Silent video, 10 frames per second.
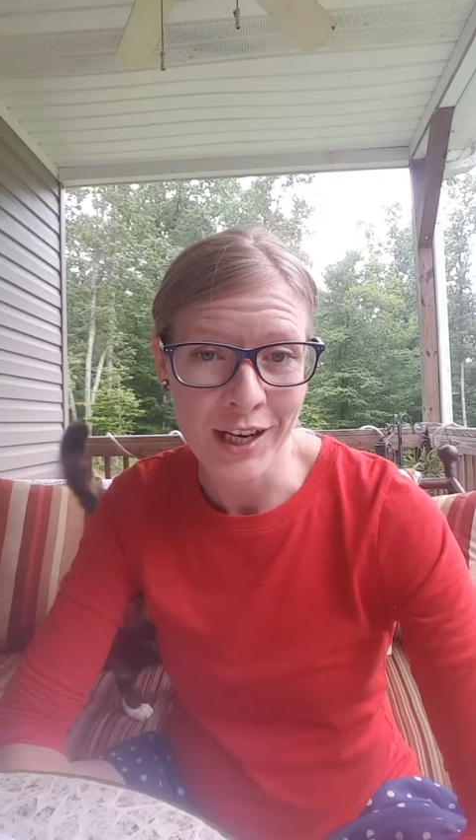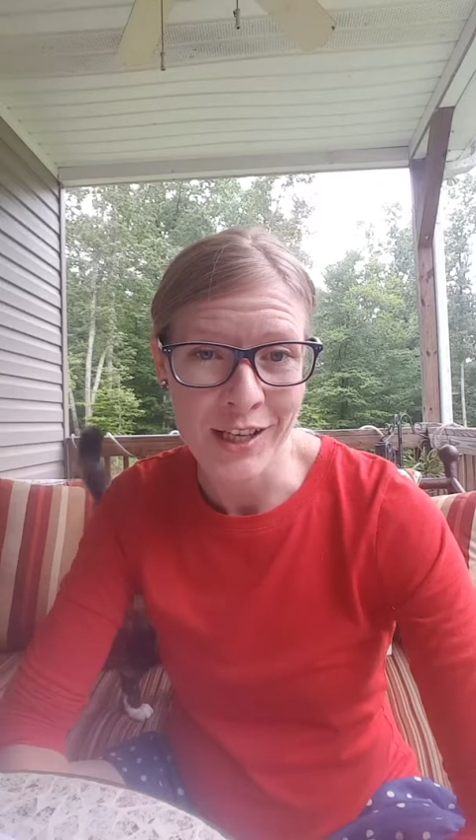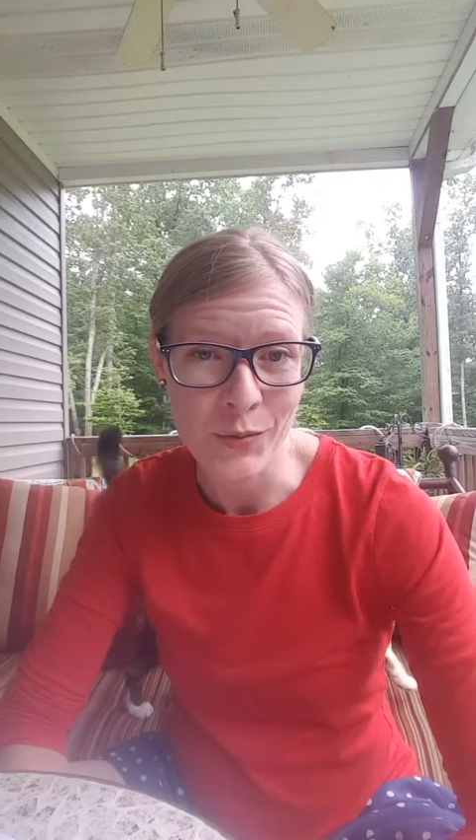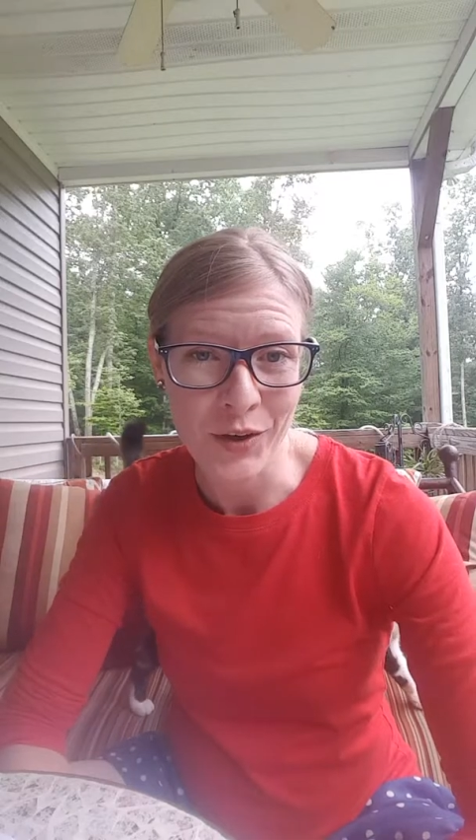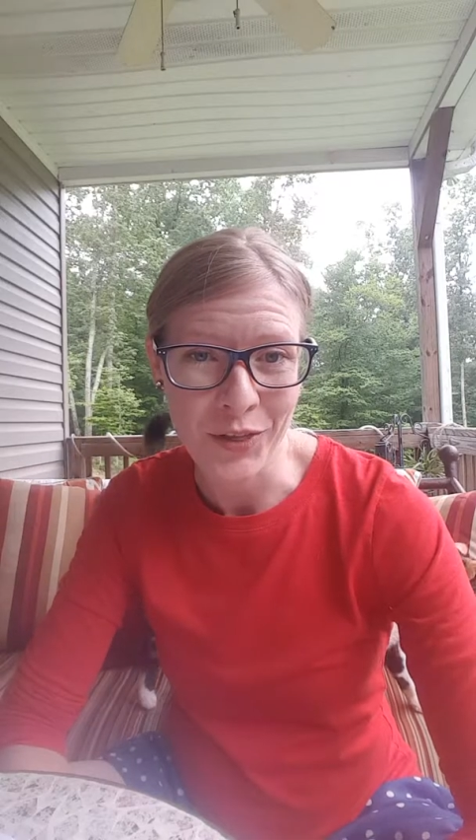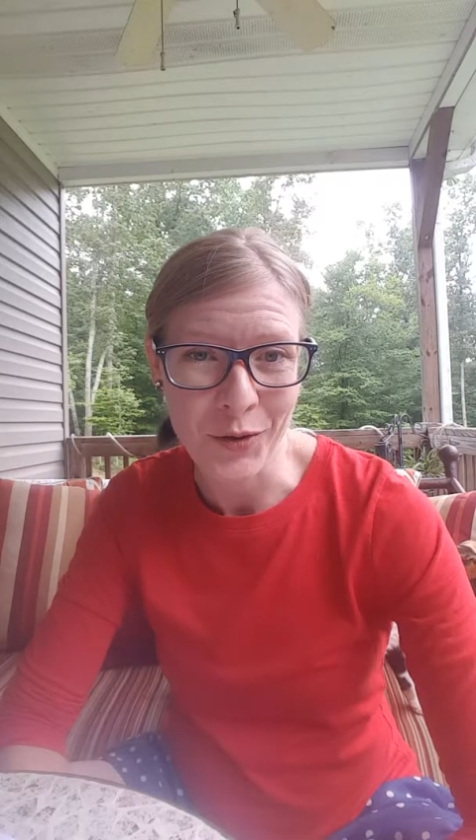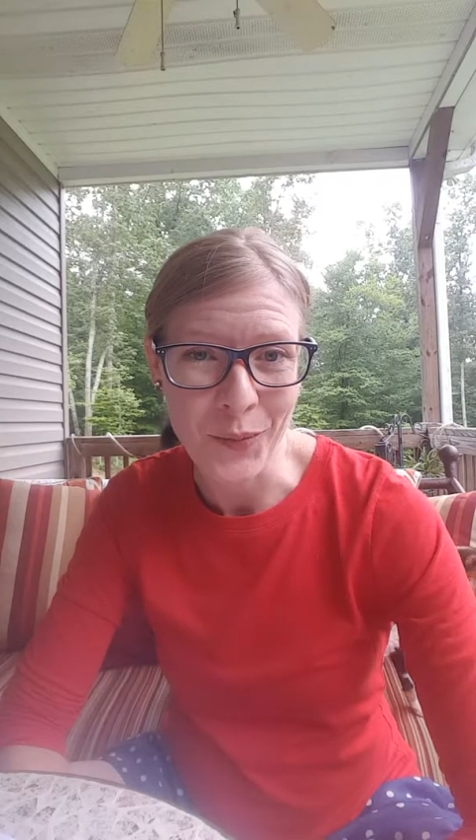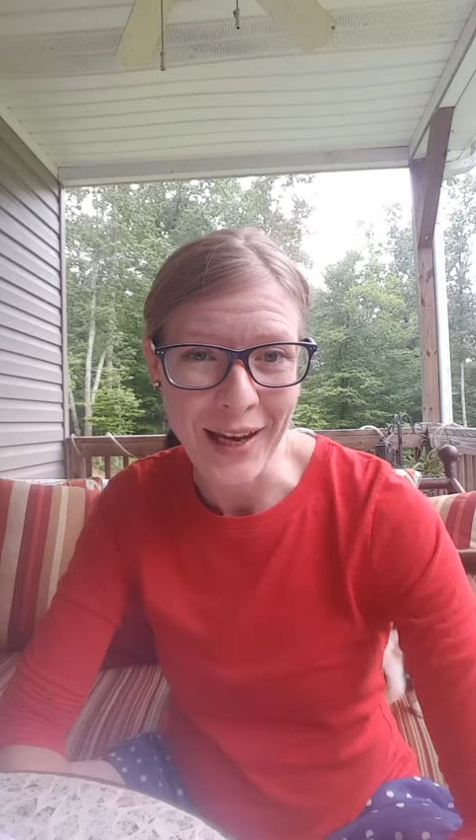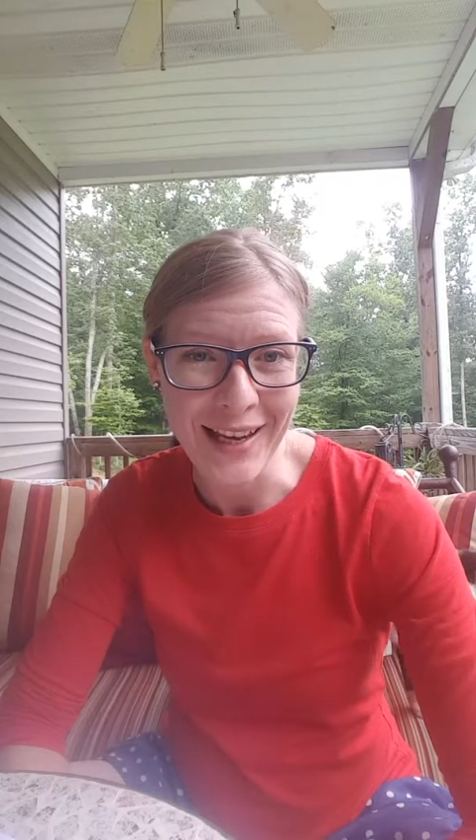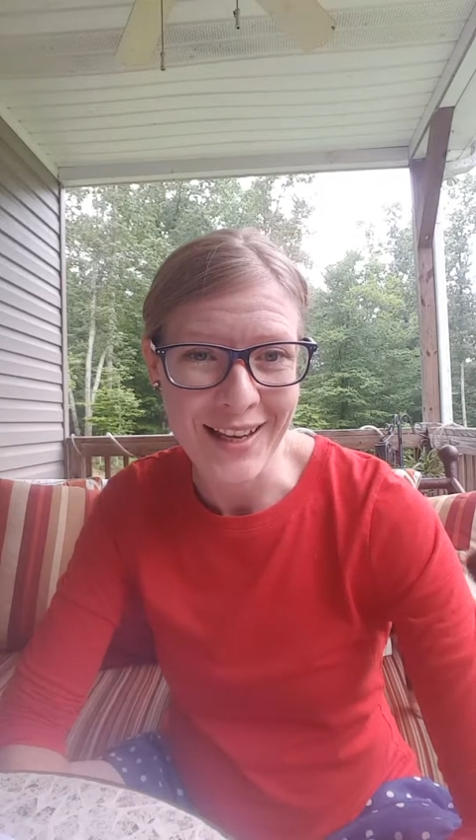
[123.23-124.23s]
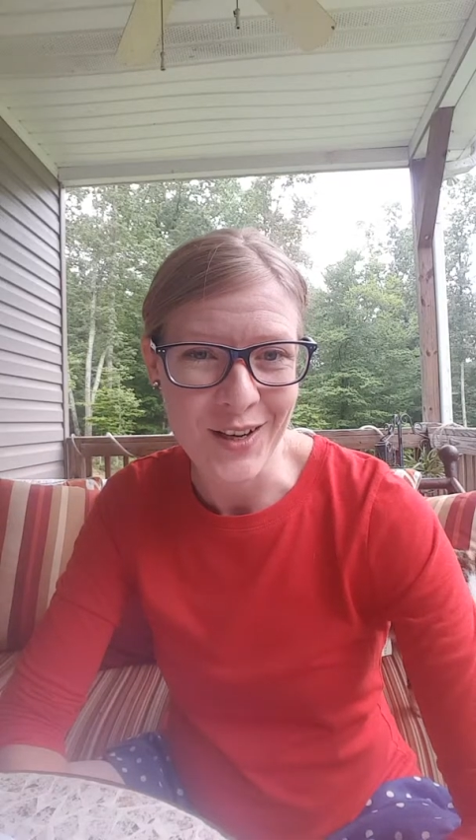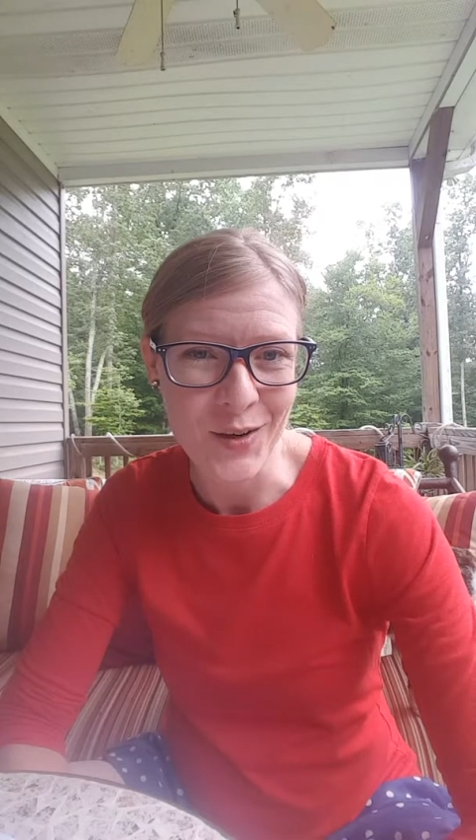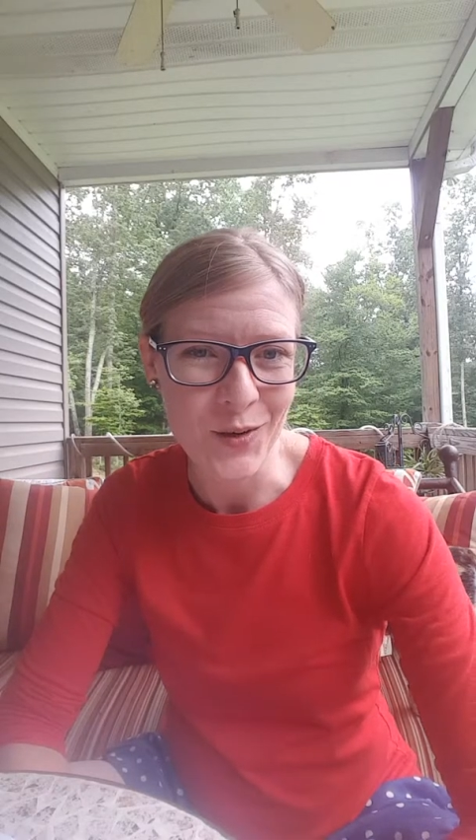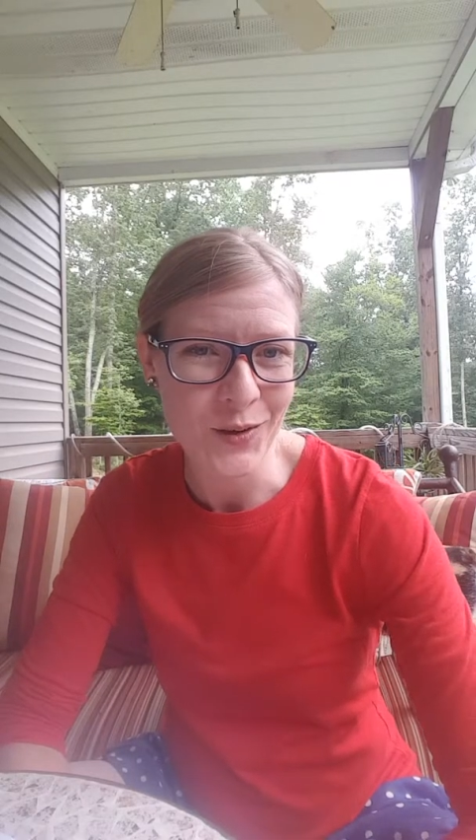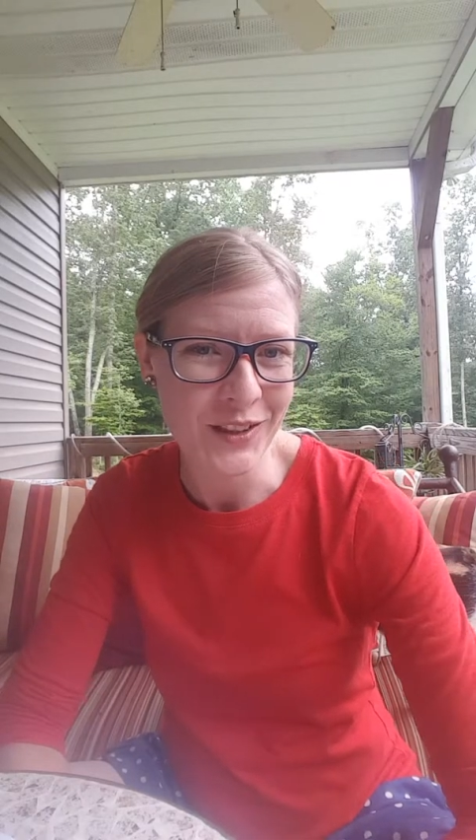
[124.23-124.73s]
is worth their weight in
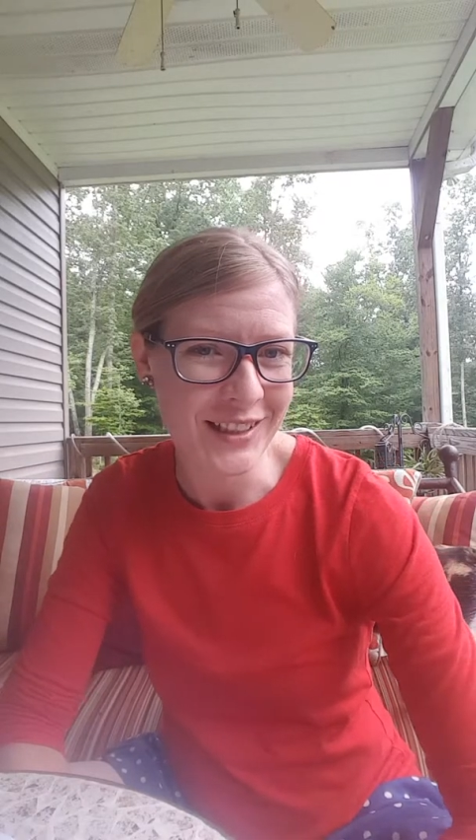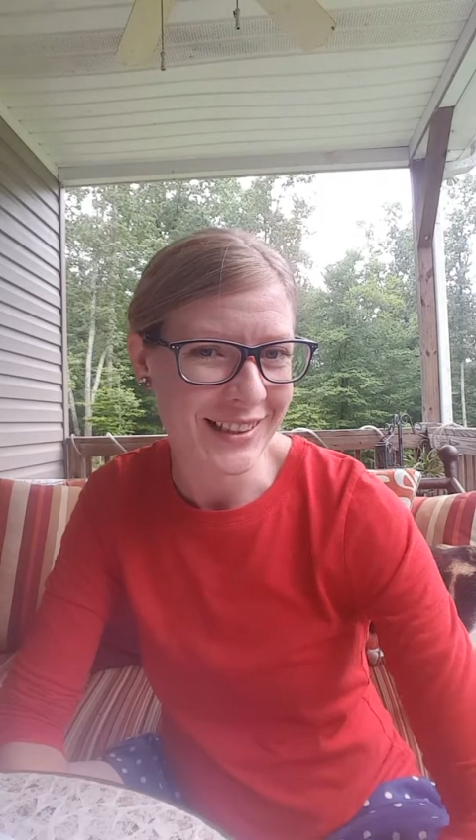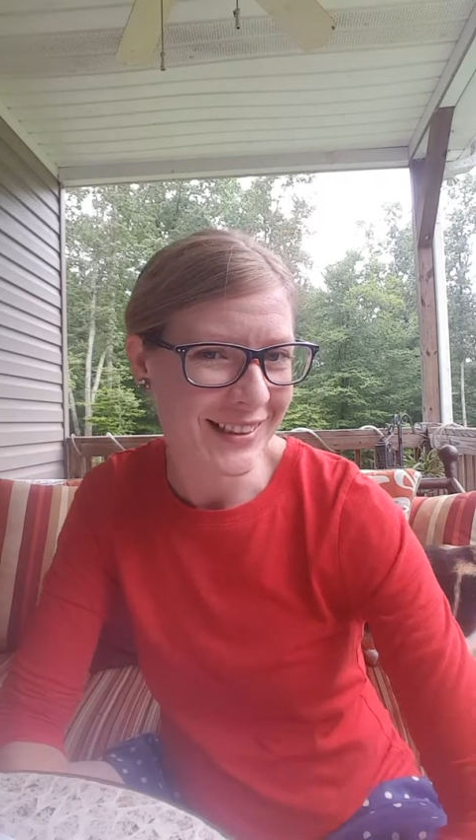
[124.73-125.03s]
gold.